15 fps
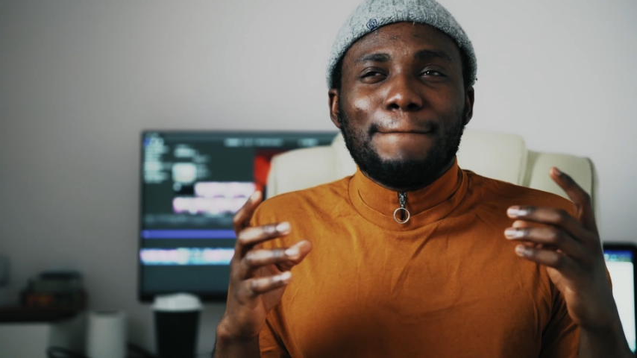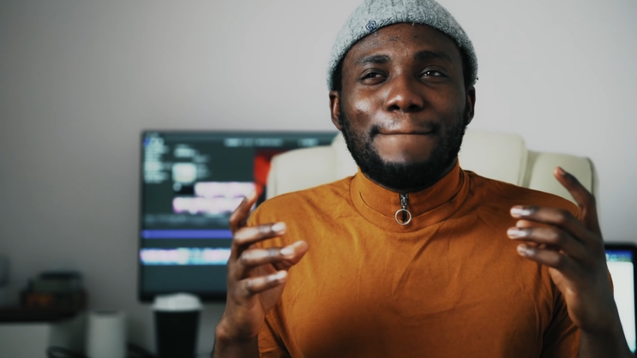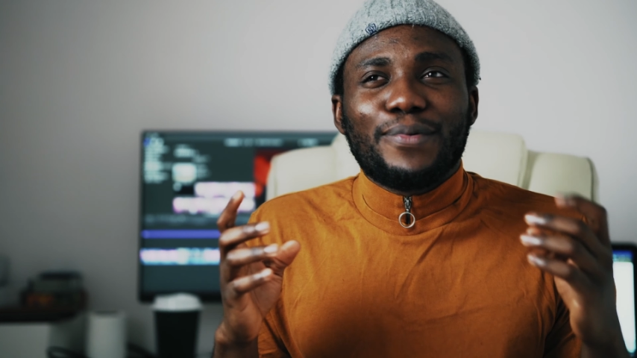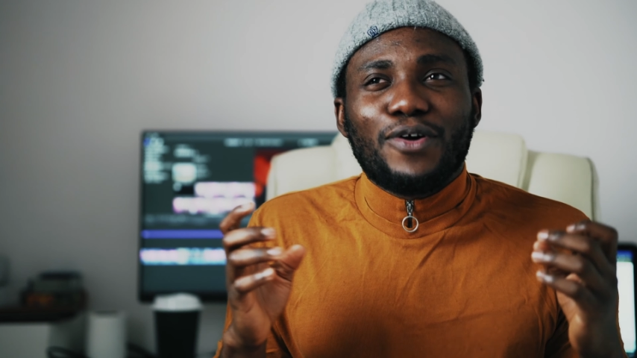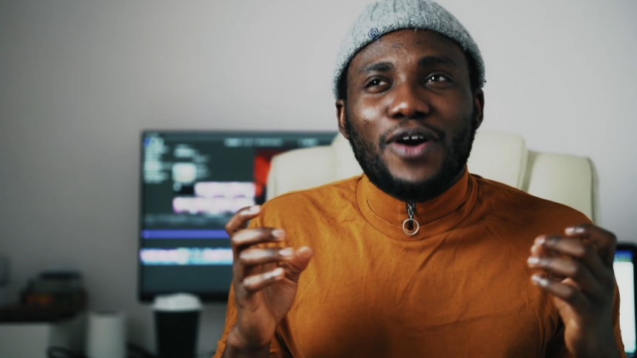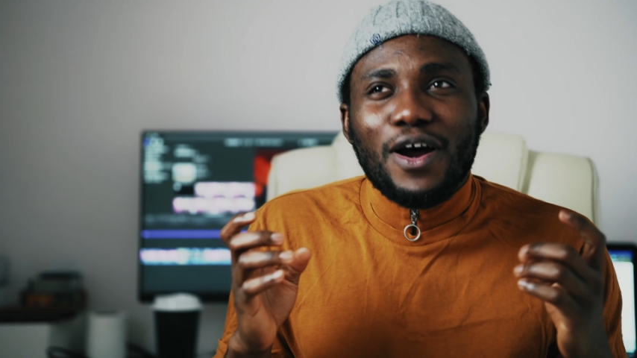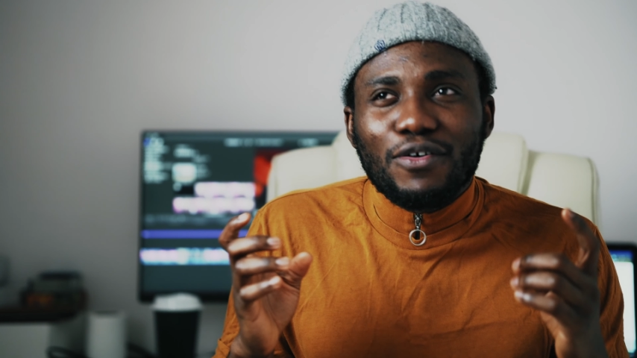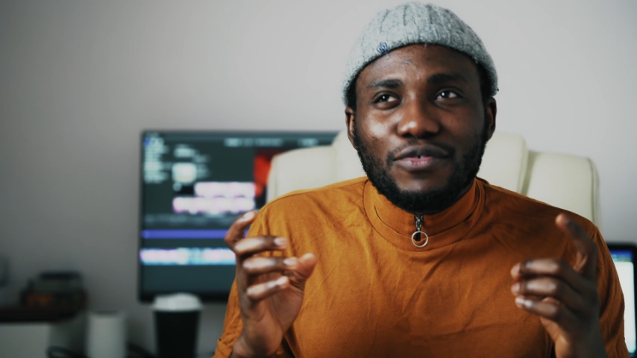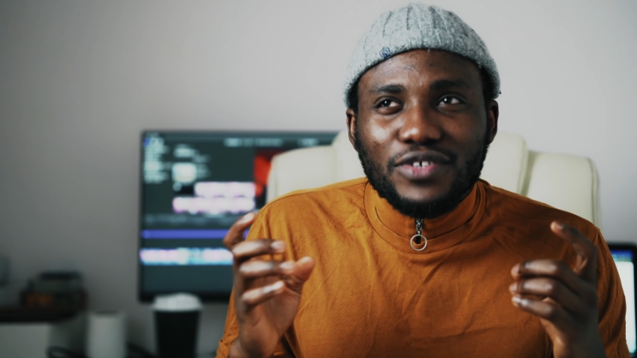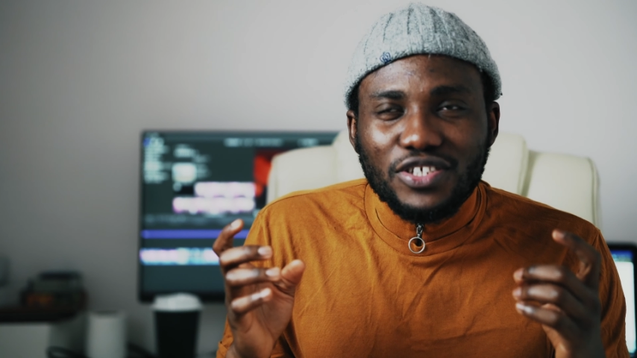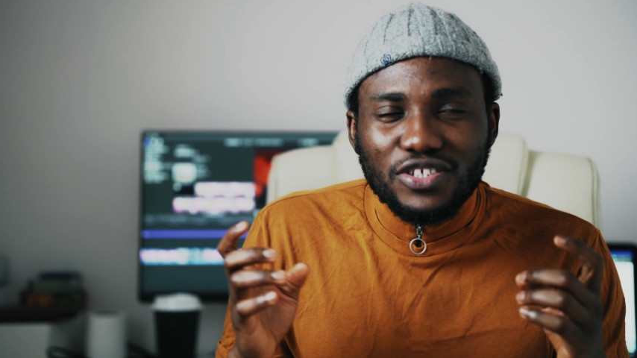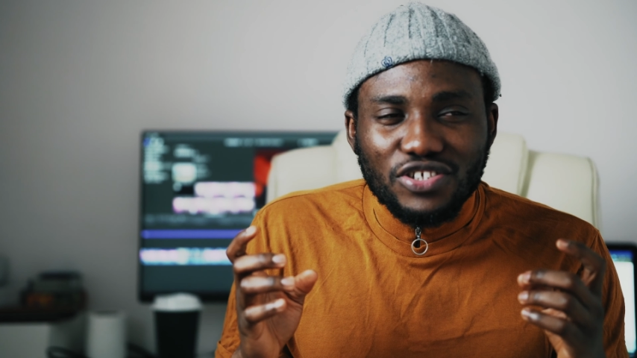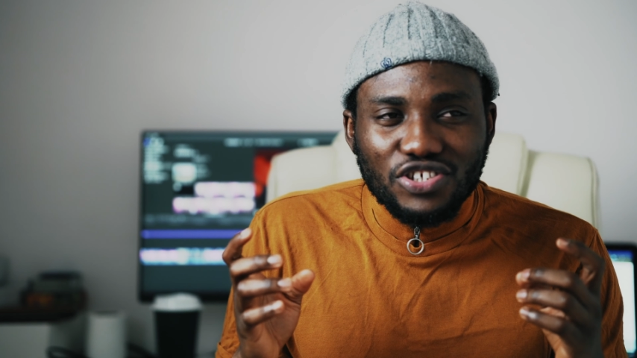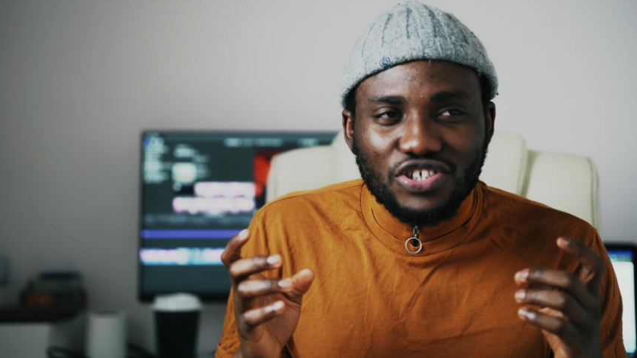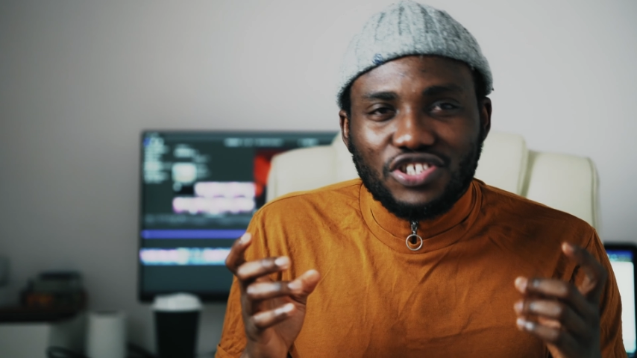
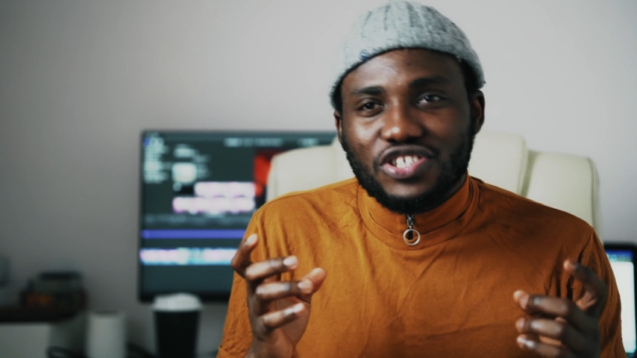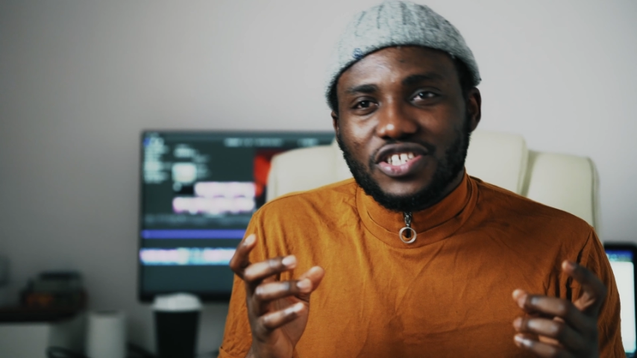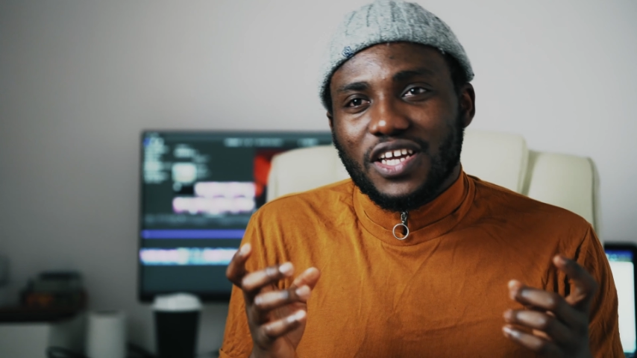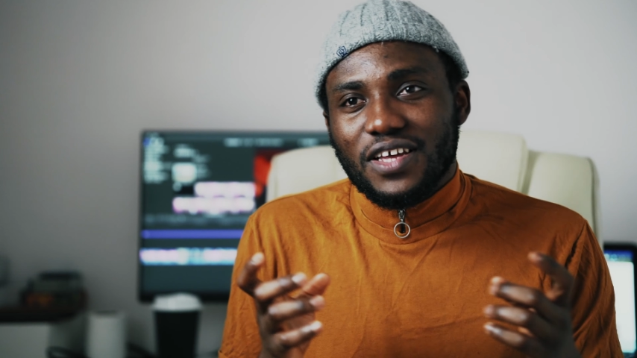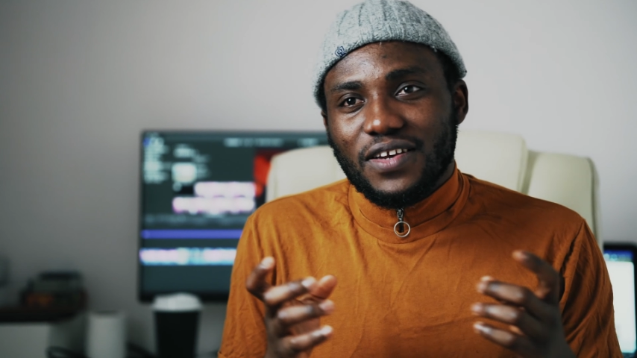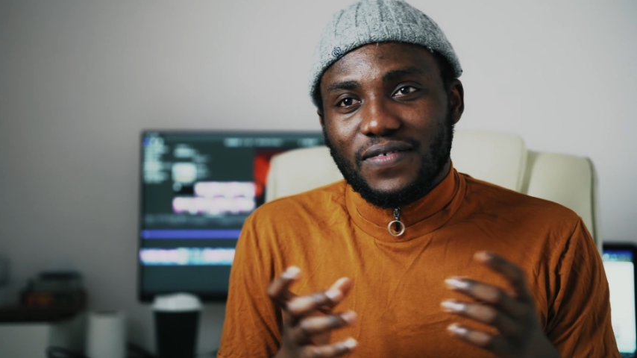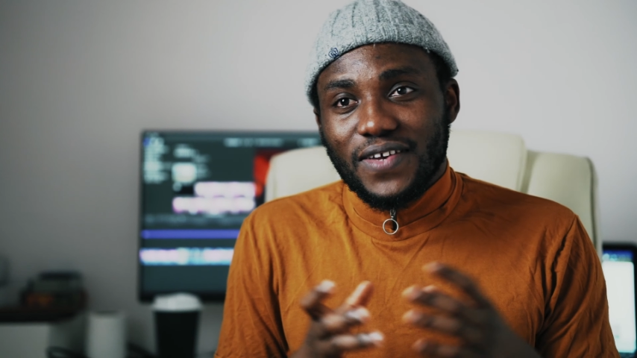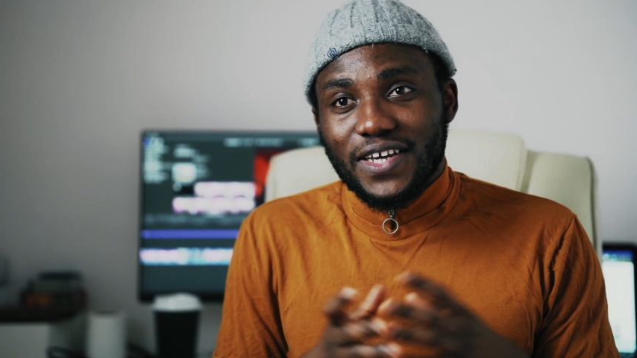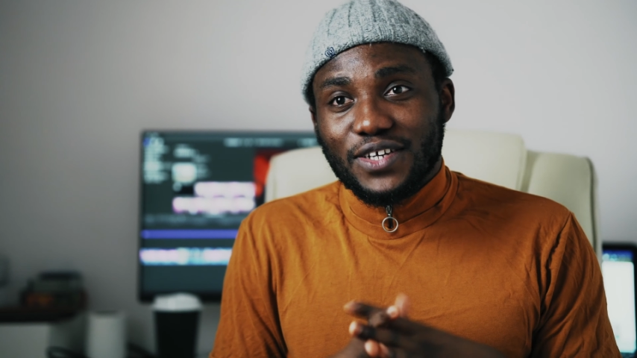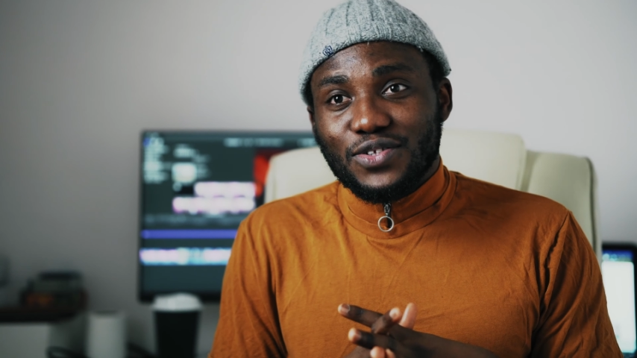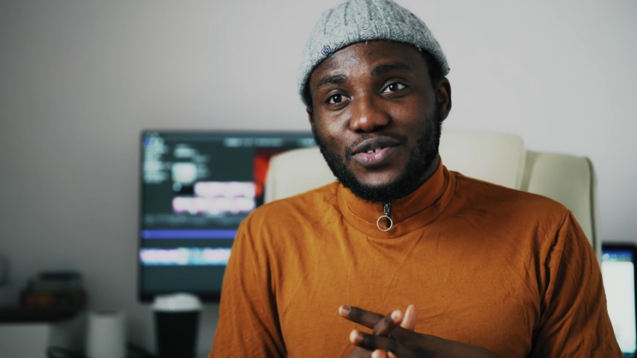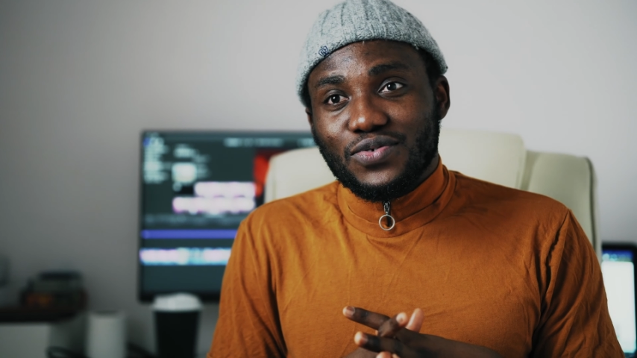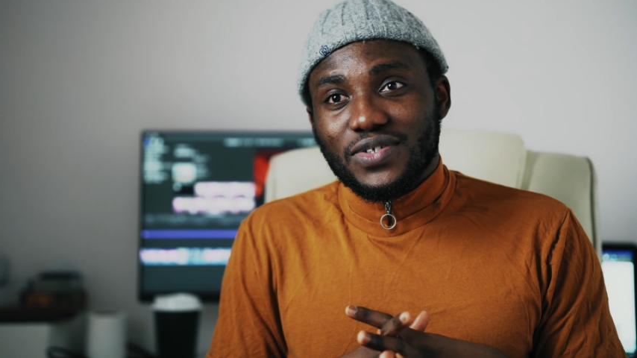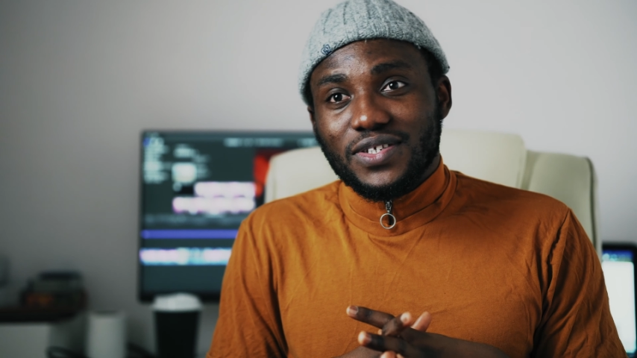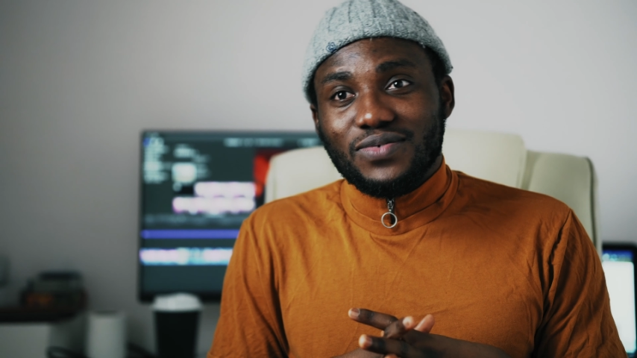brownish kind of like
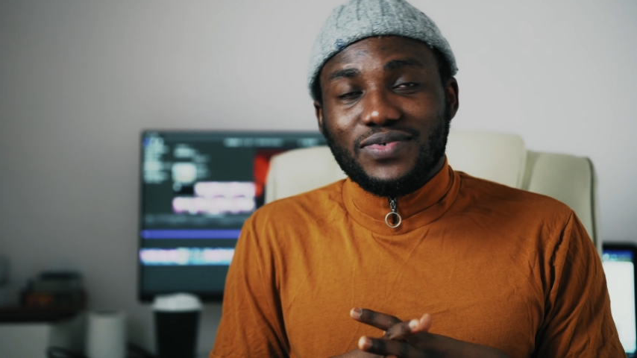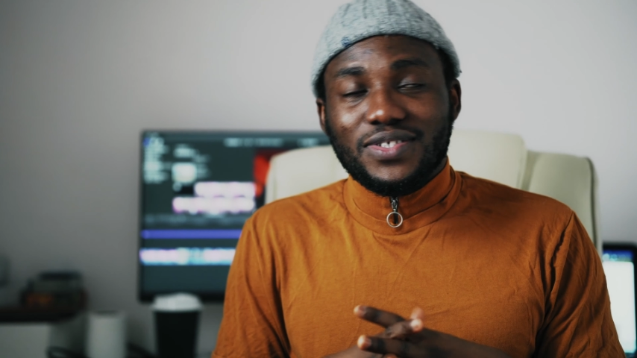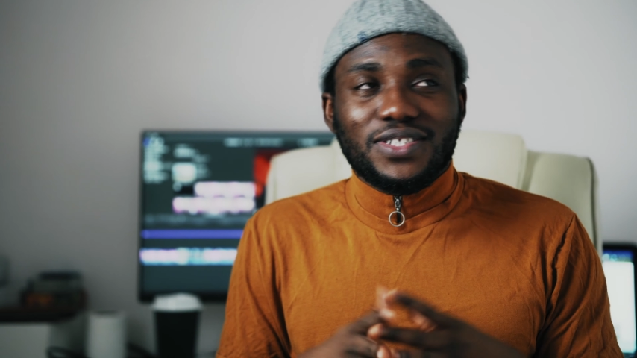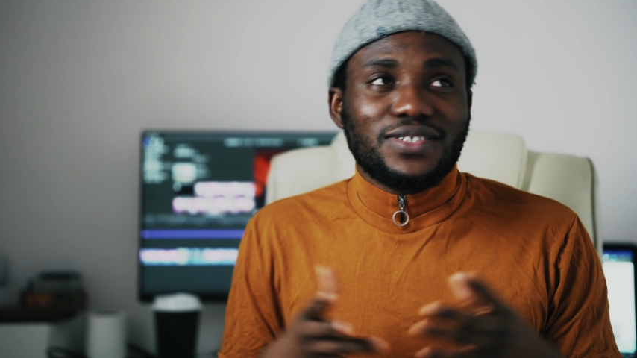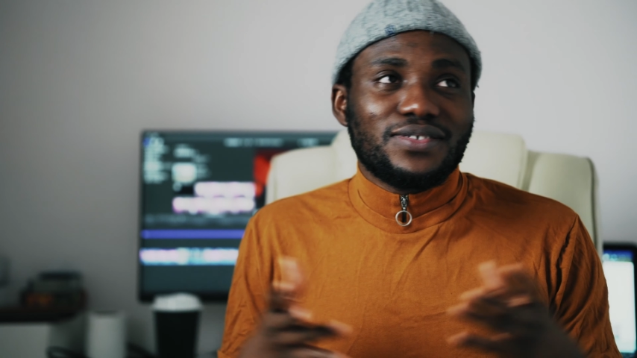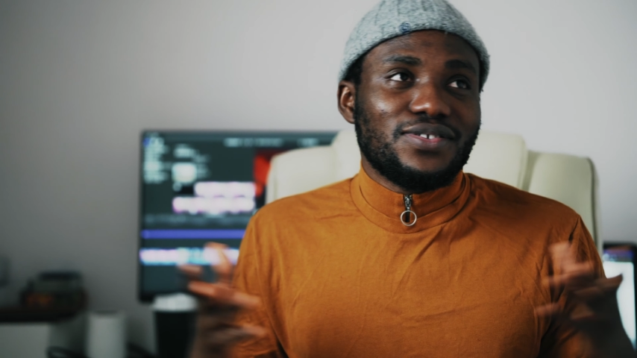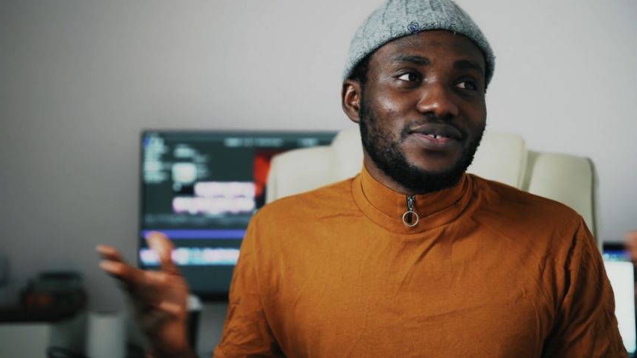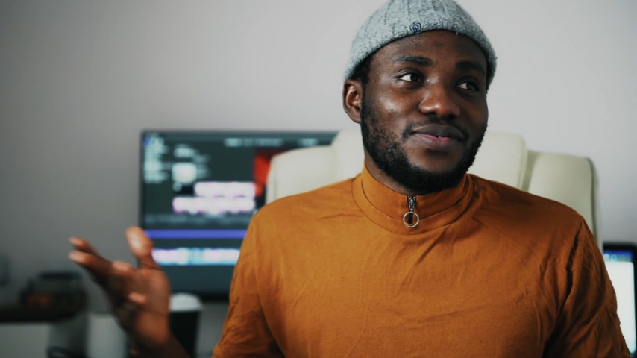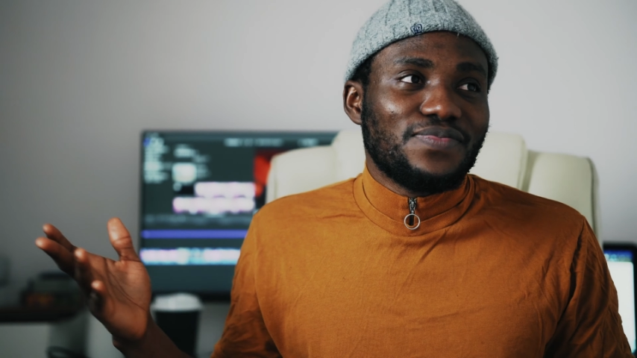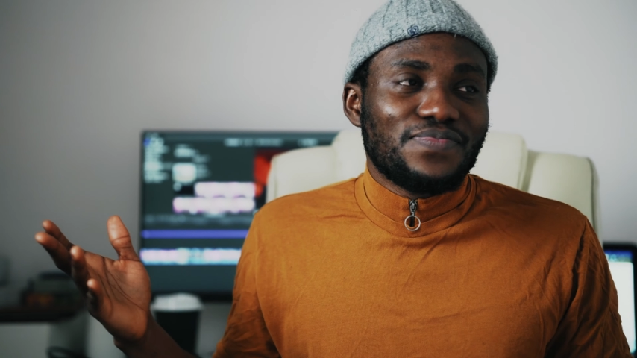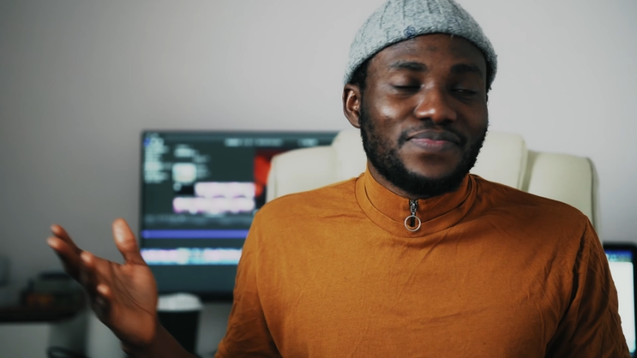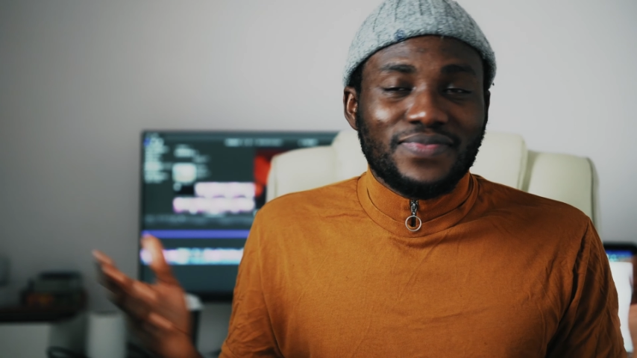tone which you know